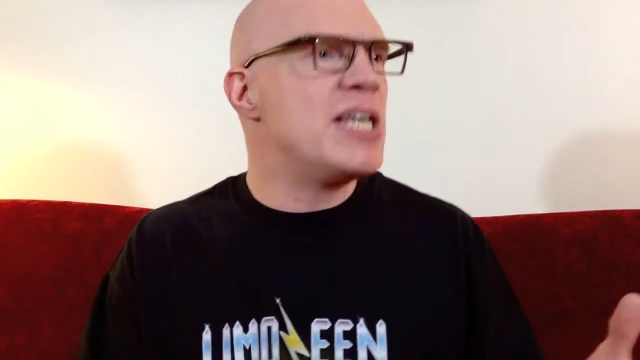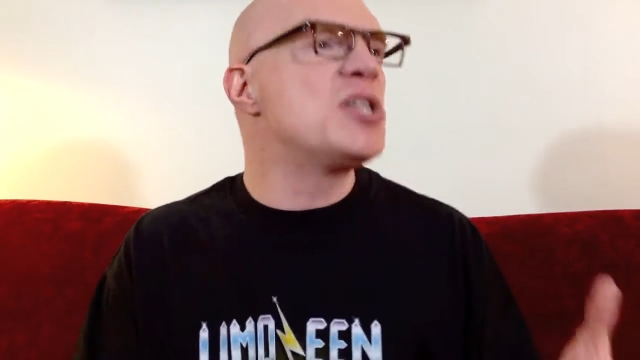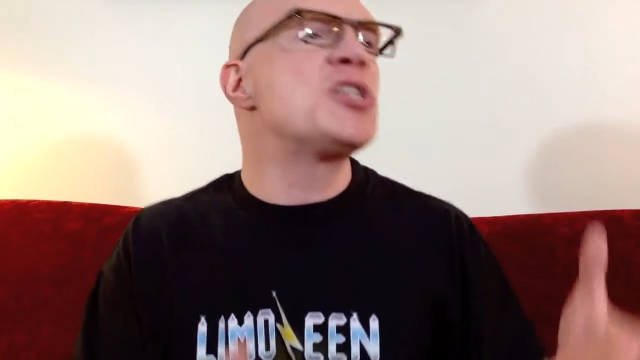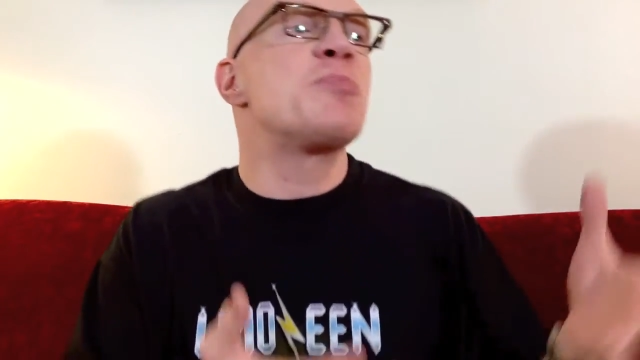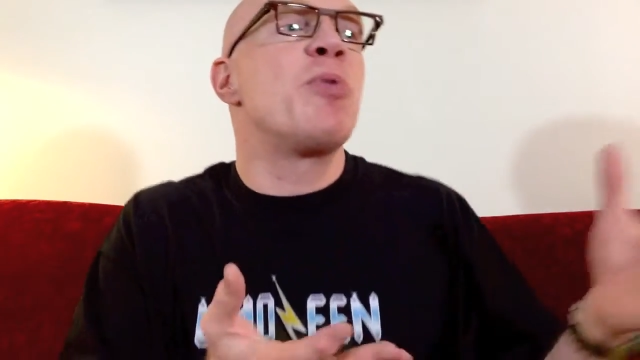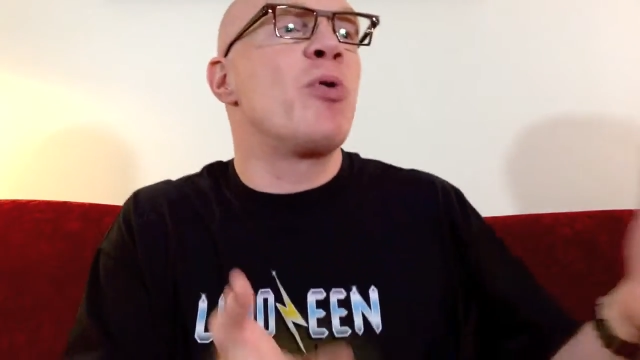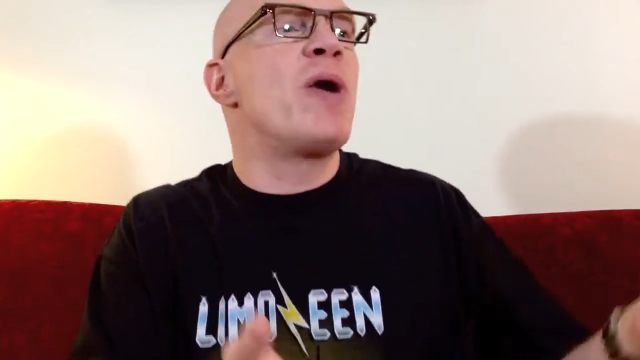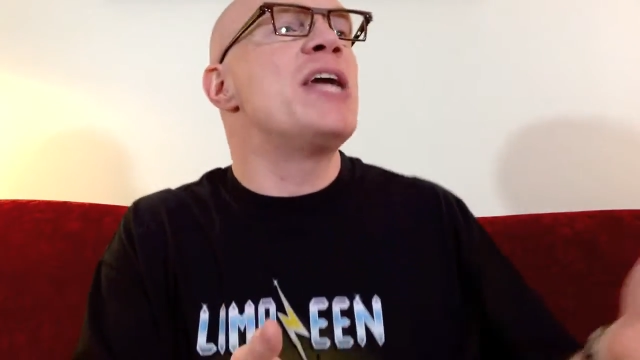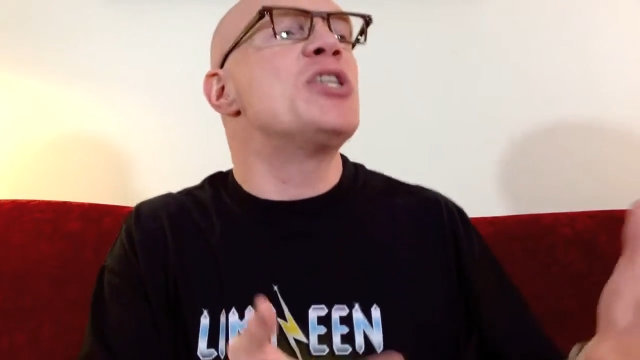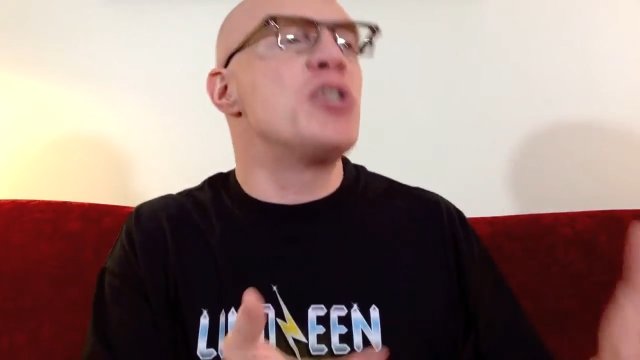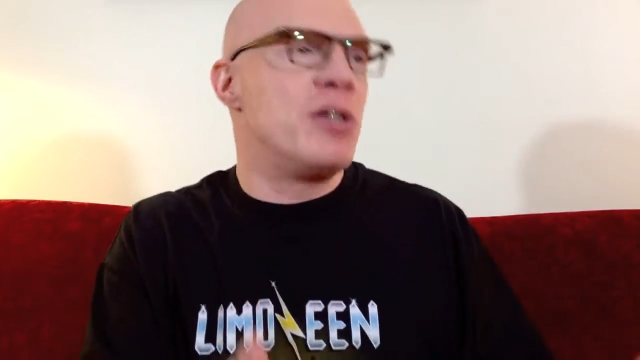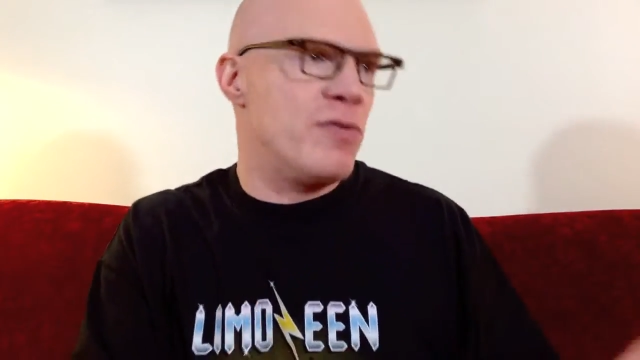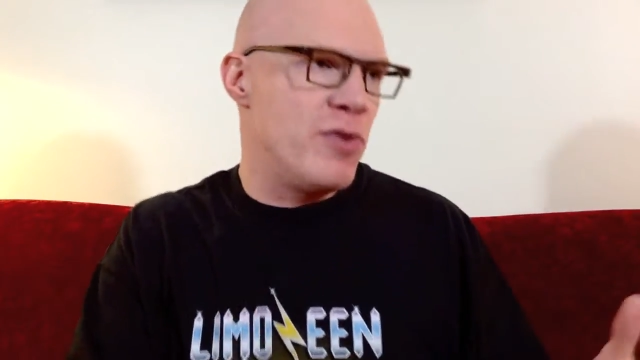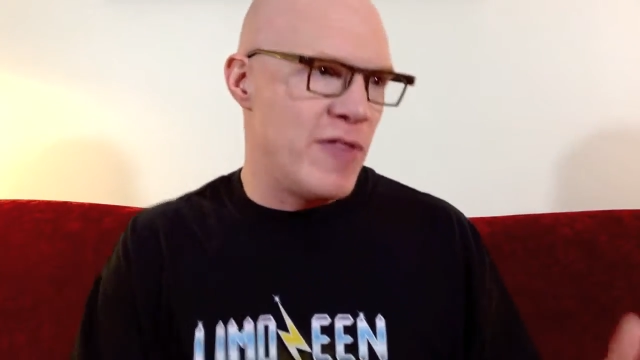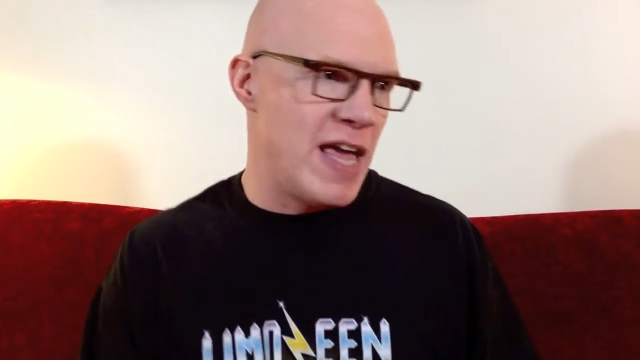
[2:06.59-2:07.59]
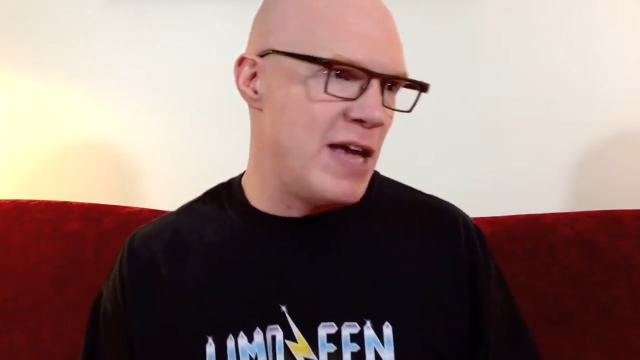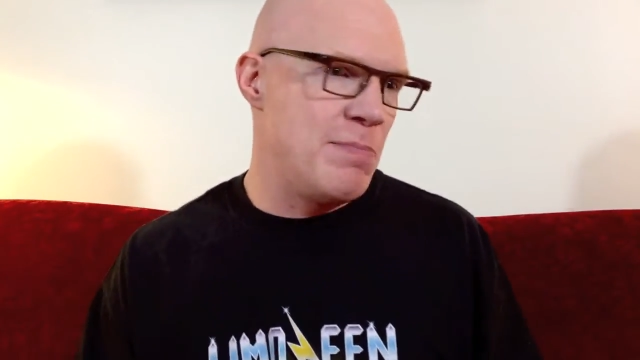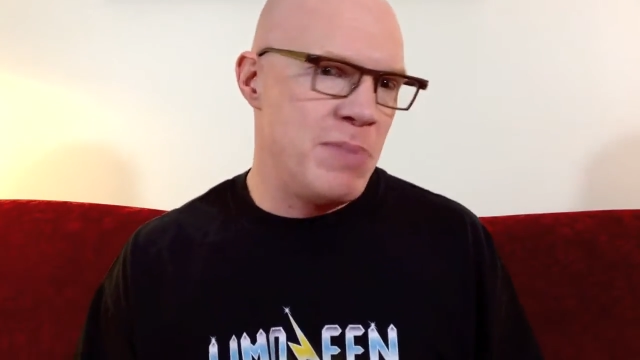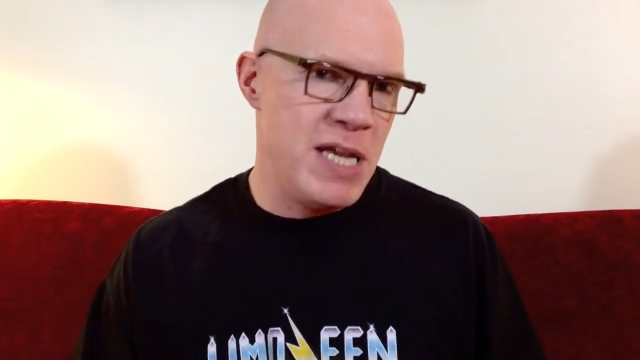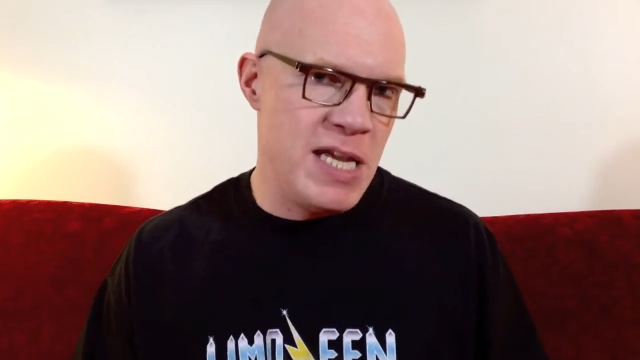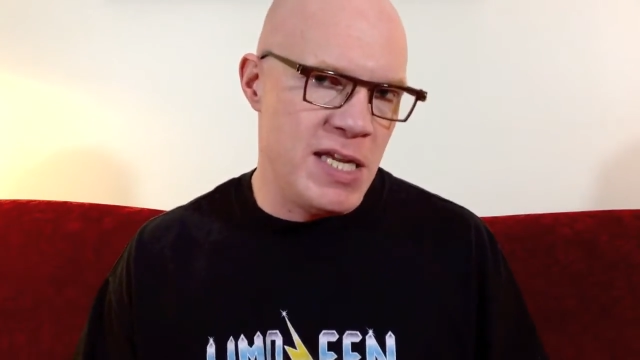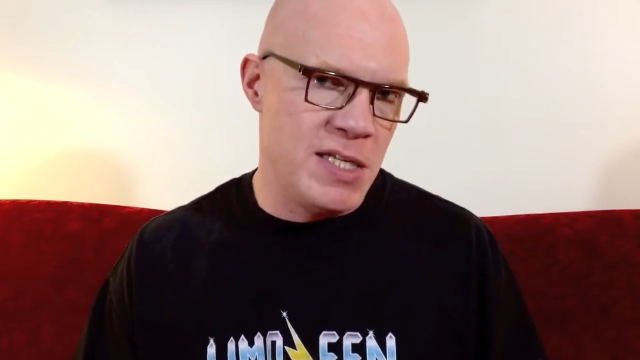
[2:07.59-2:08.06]
inspiration for
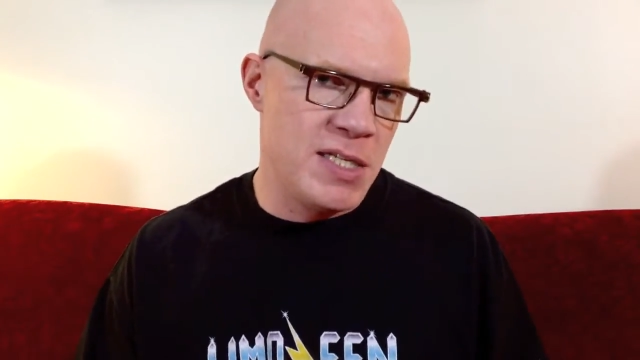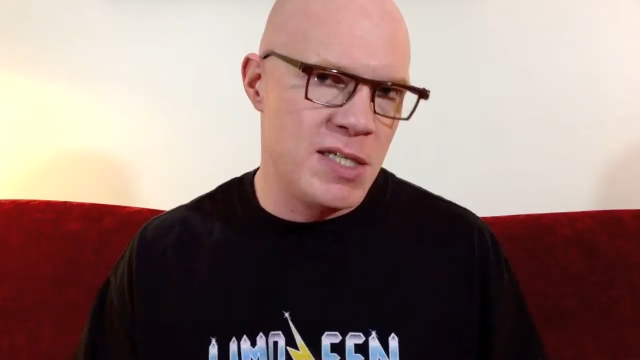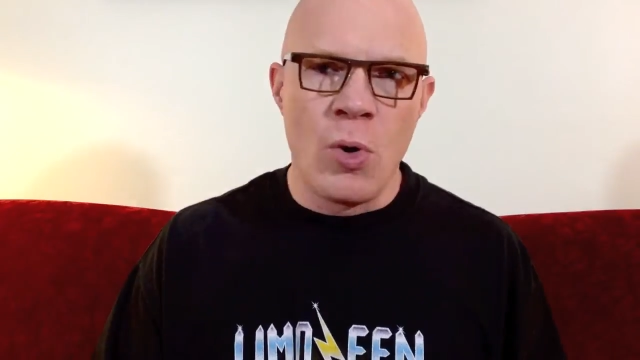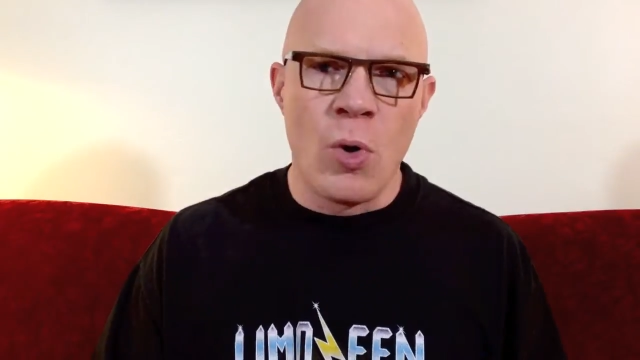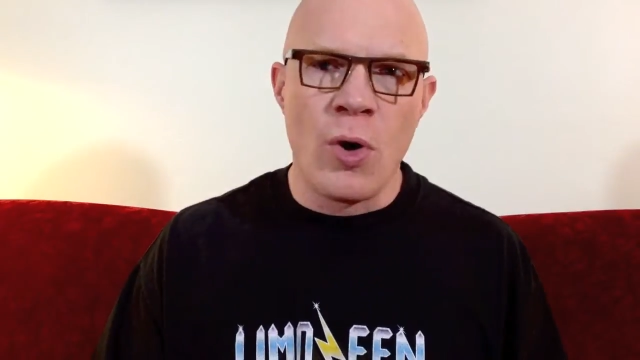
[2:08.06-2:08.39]
that piece?